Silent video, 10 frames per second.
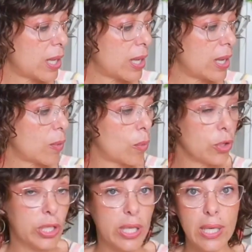
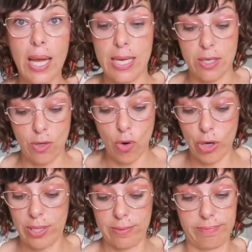water and
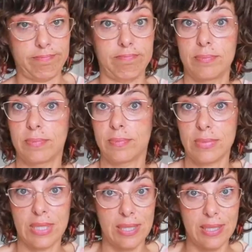oil.
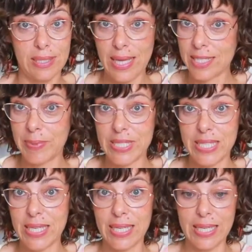That's
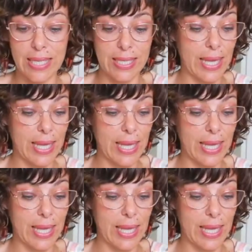basically it.